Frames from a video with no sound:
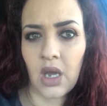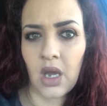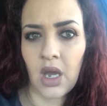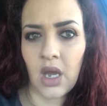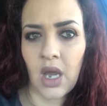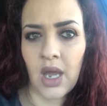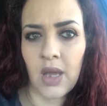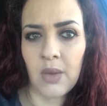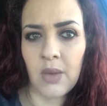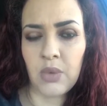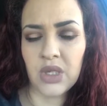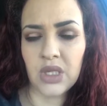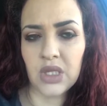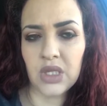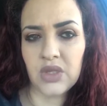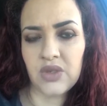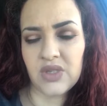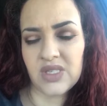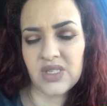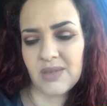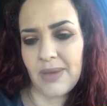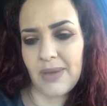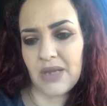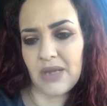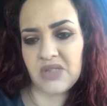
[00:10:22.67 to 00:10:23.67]
I would
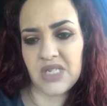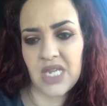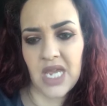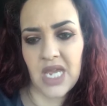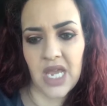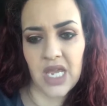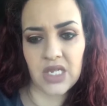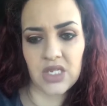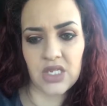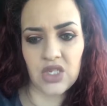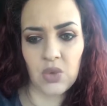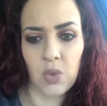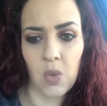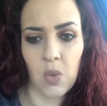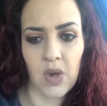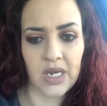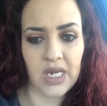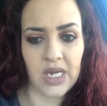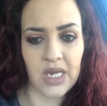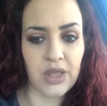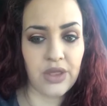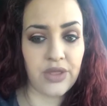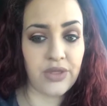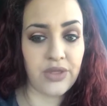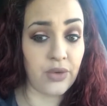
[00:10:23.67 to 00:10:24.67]
lose about 10,
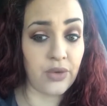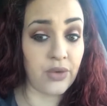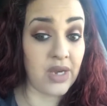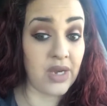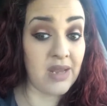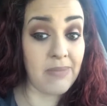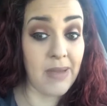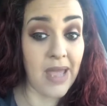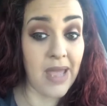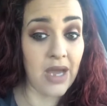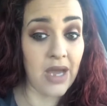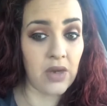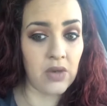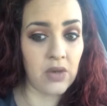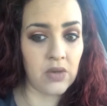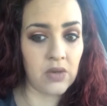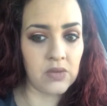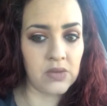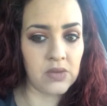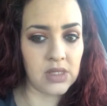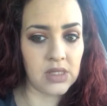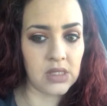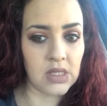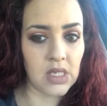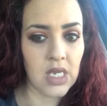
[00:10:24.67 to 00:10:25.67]
20, 30
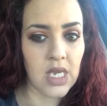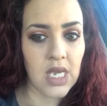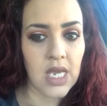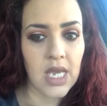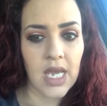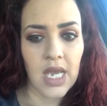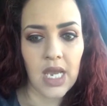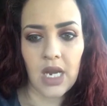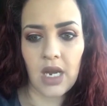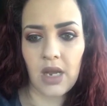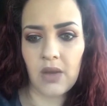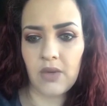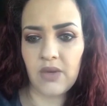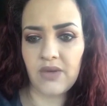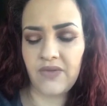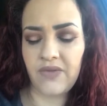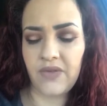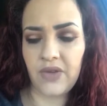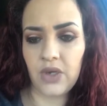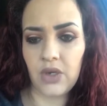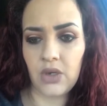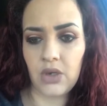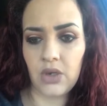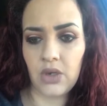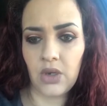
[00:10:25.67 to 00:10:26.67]
pounds. And I would
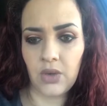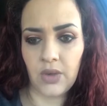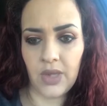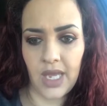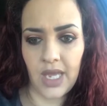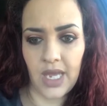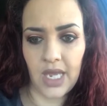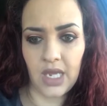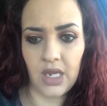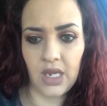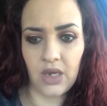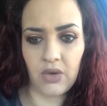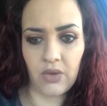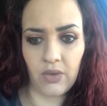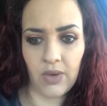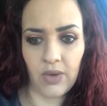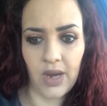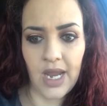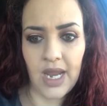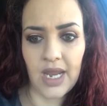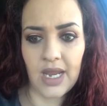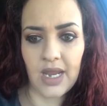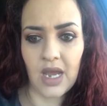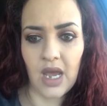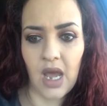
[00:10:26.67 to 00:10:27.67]
feel, okay,
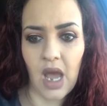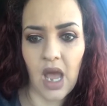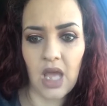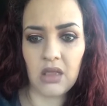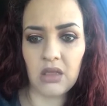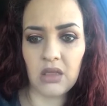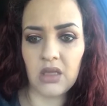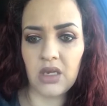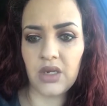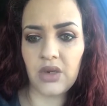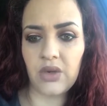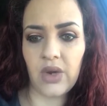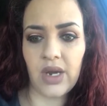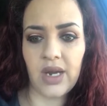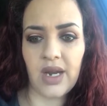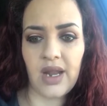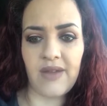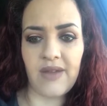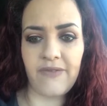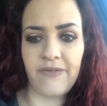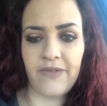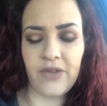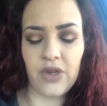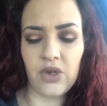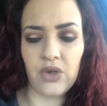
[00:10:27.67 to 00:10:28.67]
great. I look great.
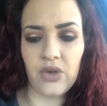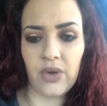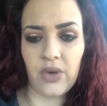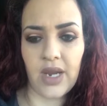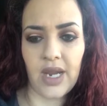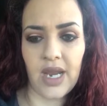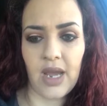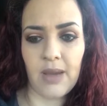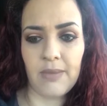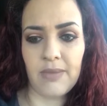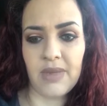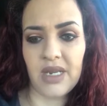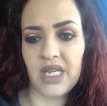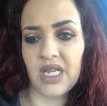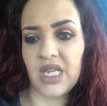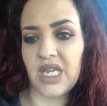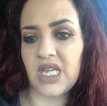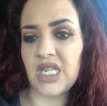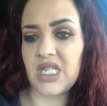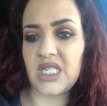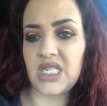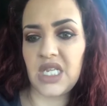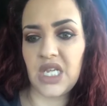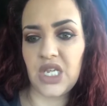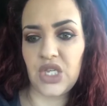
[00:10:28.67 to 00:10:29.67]
I feel great. I'm going to
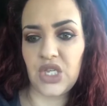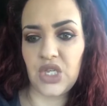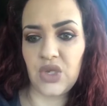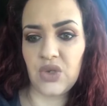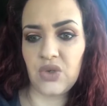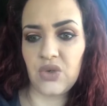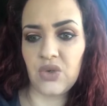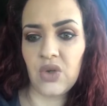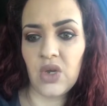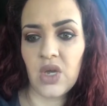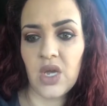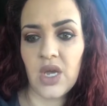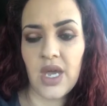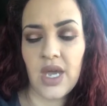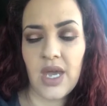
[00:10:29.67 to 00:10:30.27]
continue.